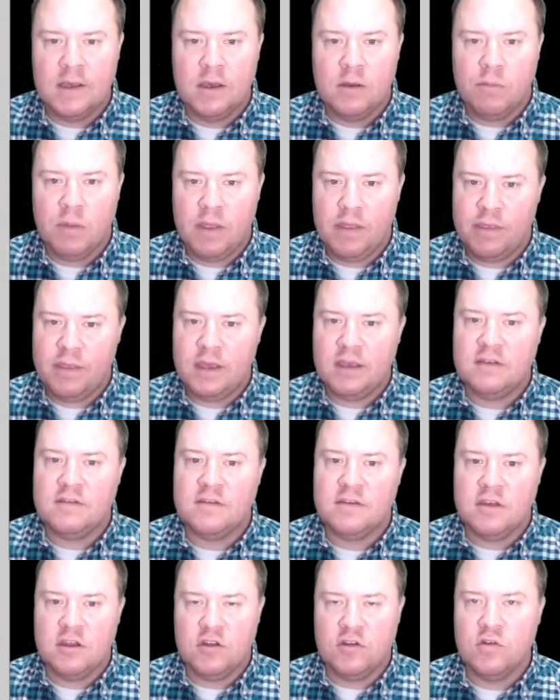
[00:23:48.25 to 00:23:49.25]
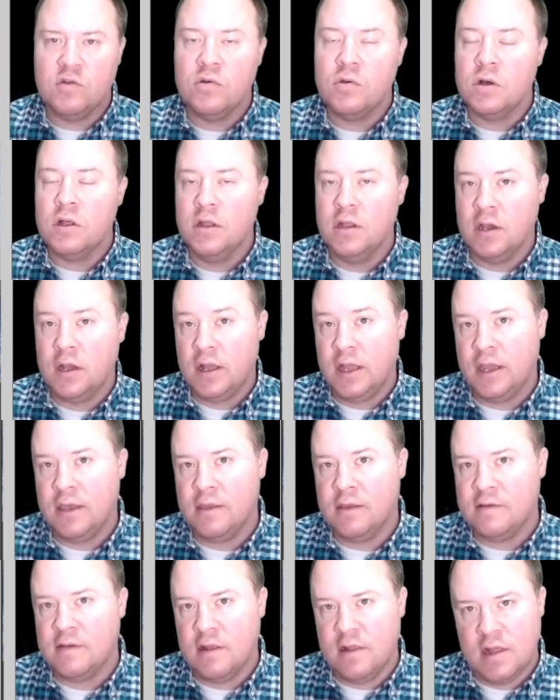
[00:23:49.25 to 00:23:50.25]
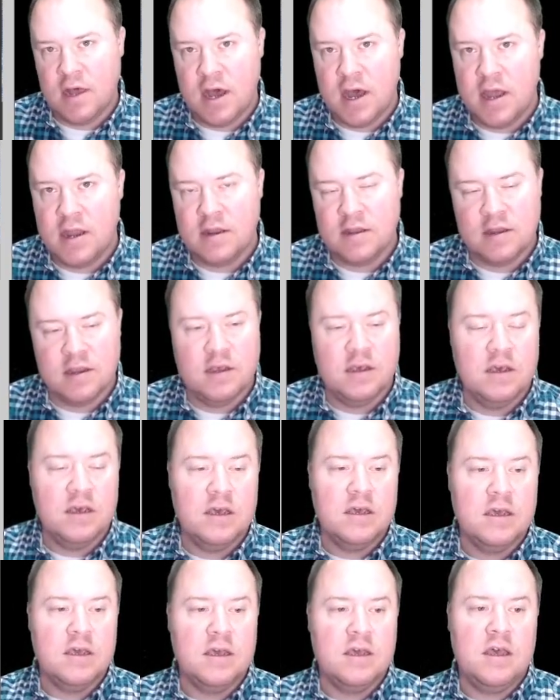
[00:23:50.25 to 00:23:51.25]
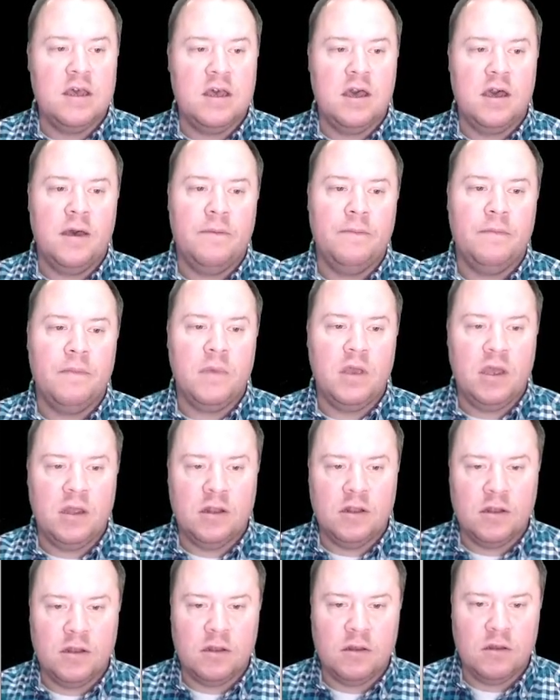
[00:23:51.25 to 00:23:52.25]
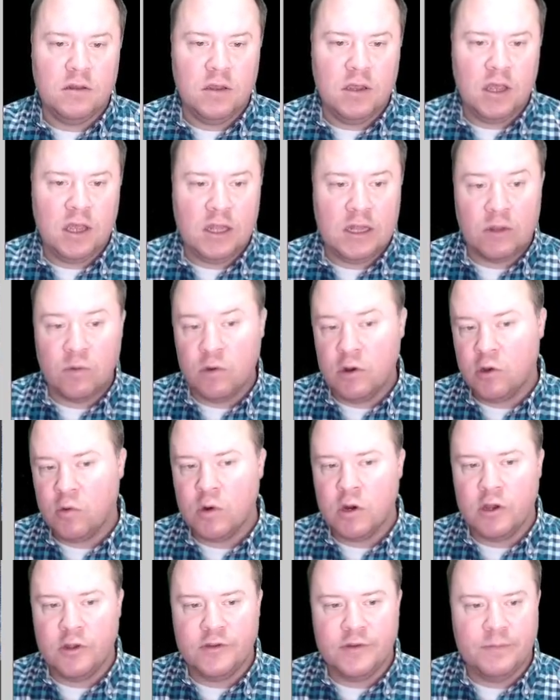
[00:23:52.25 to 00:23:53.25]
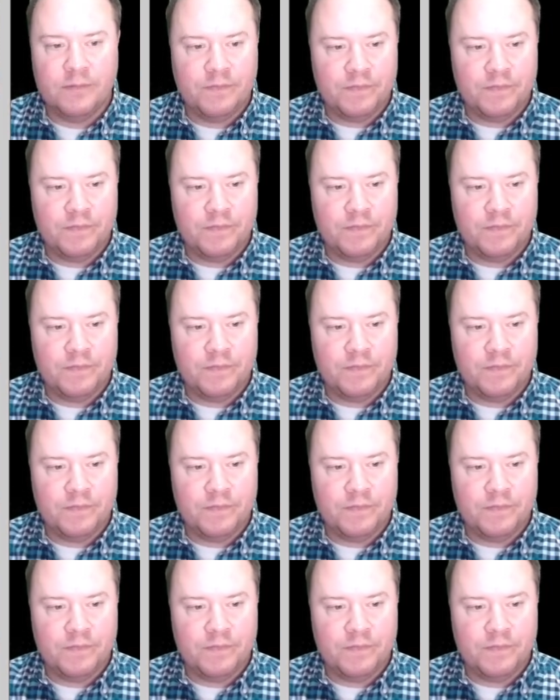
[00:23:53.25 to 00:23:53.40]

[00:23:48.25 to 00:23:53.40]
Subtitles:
But things do look like this a lot in the real world.